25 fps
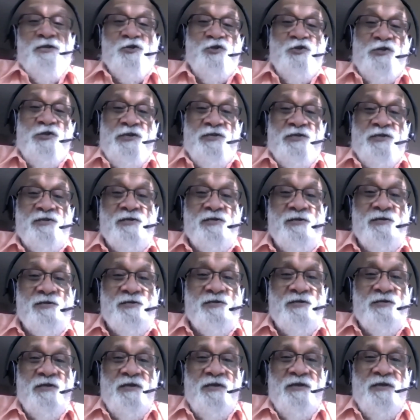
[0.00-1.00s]

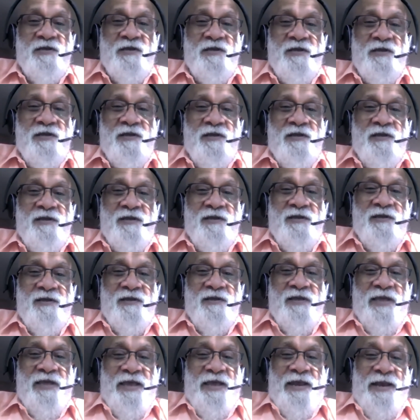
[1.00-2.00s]
Jesus.
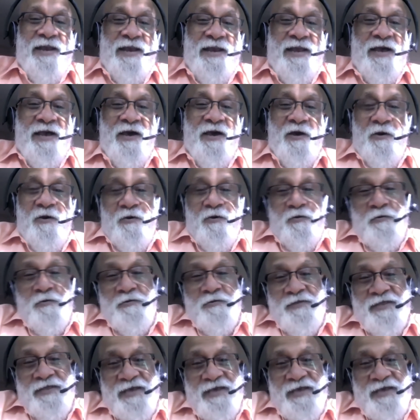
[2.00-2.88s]
And now